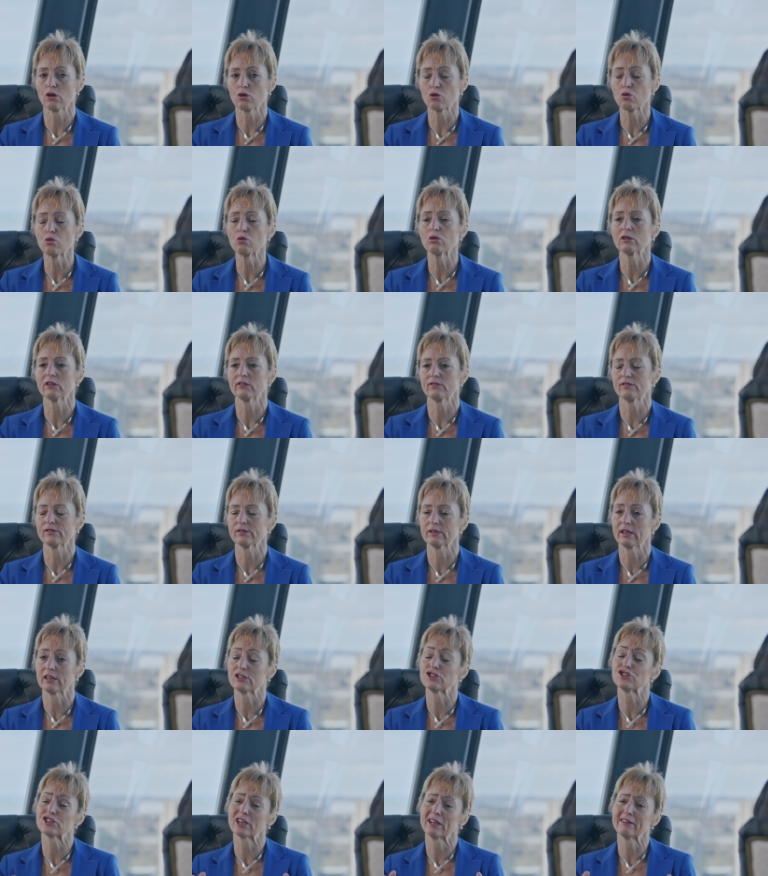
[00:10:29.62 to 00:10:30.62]
all of
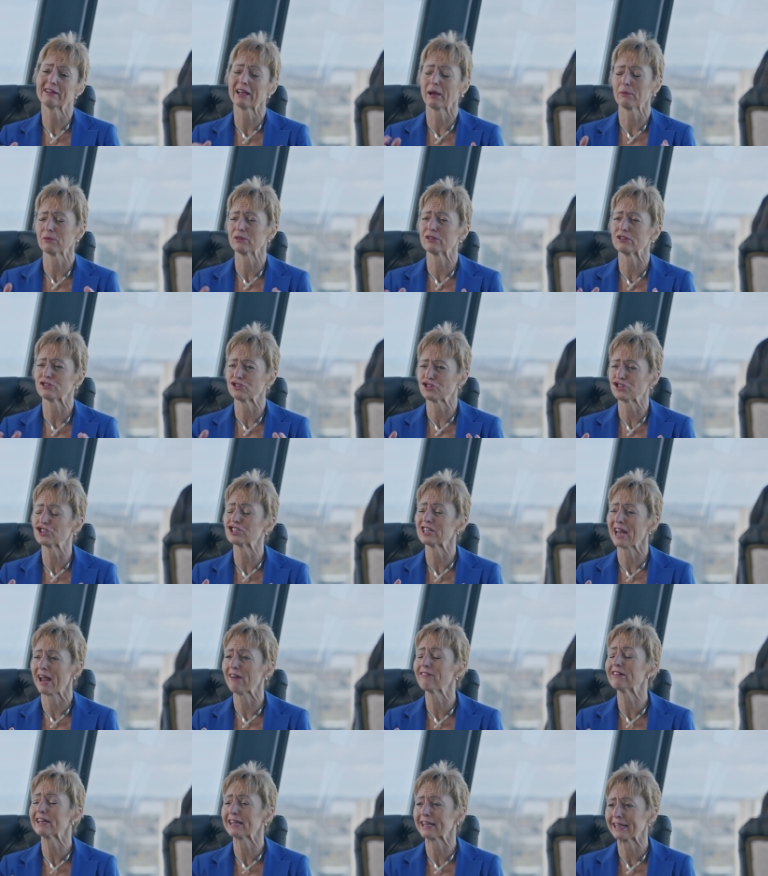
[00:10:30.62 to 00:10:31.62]
and generally,
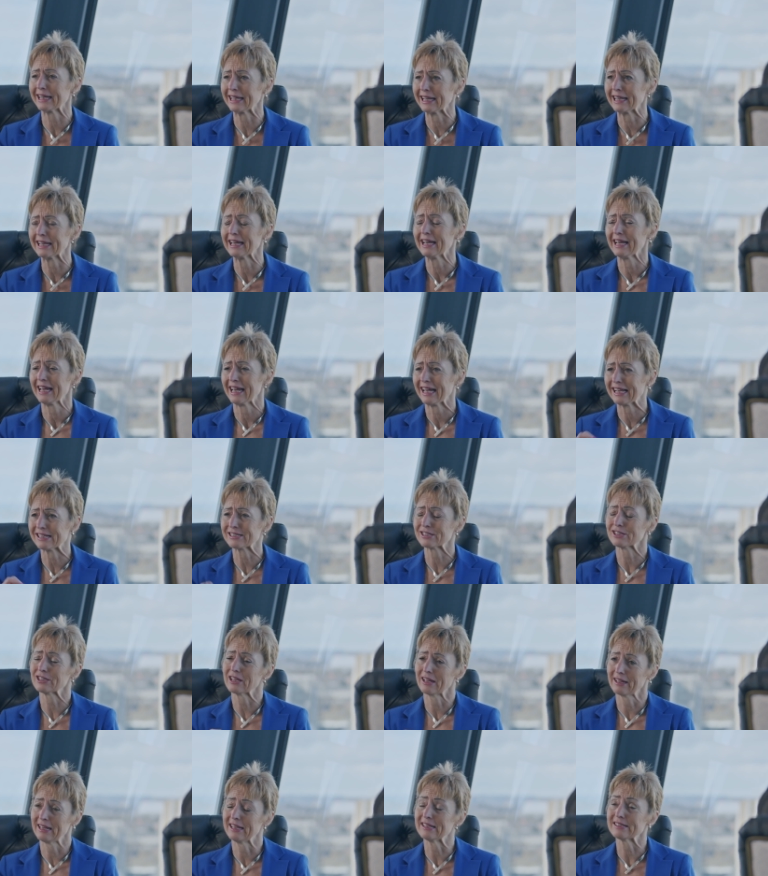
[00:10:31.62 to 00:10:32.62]
generically it's
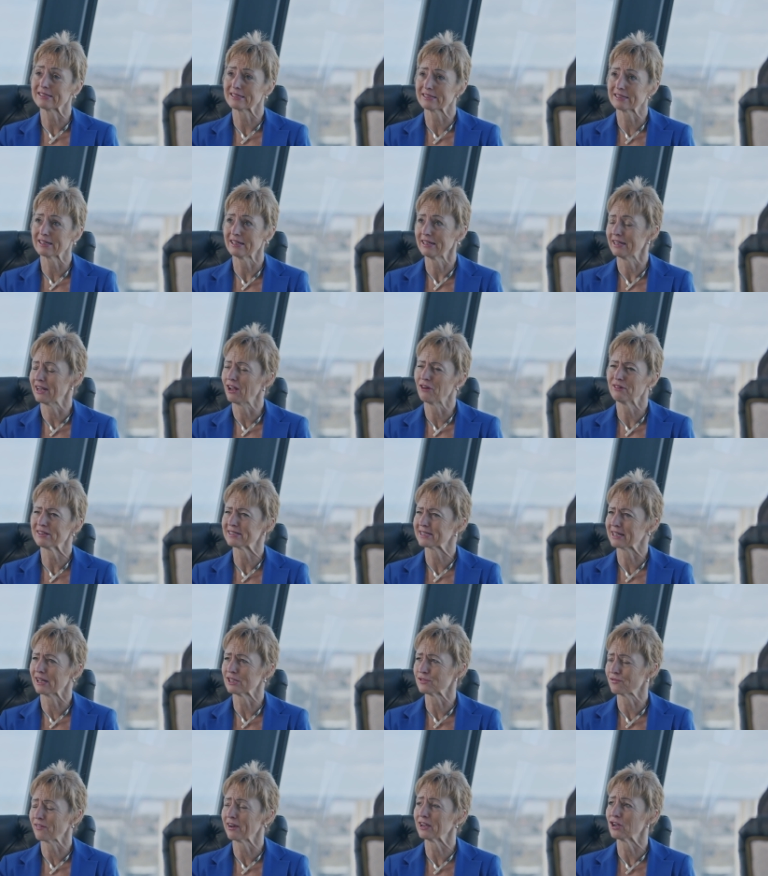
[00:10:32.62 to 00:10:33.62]
it's you know it
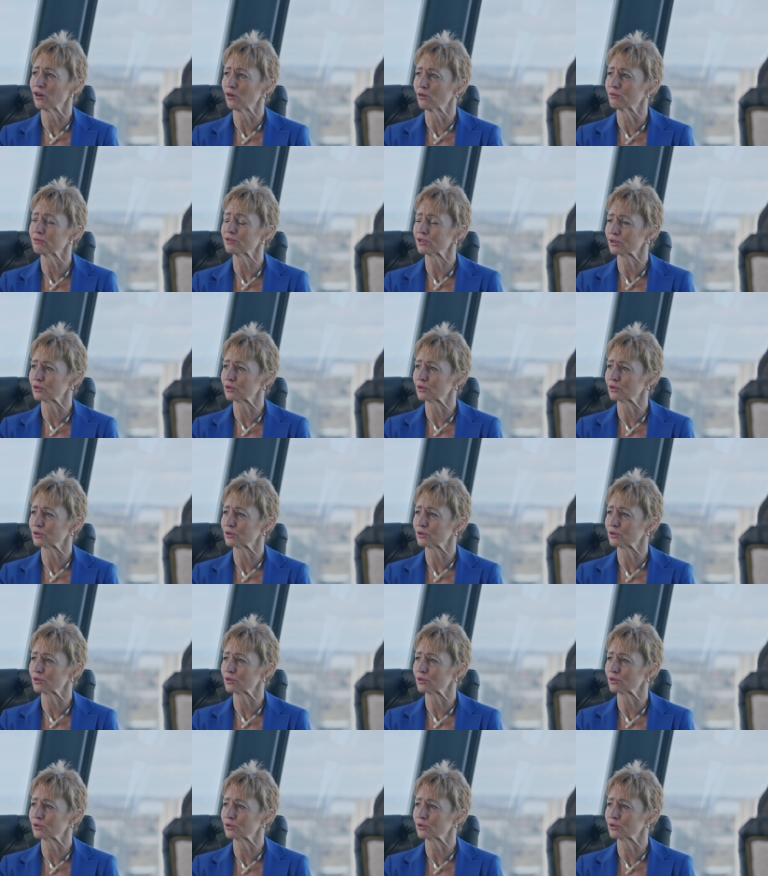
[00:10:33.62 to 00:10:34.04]
sounds very old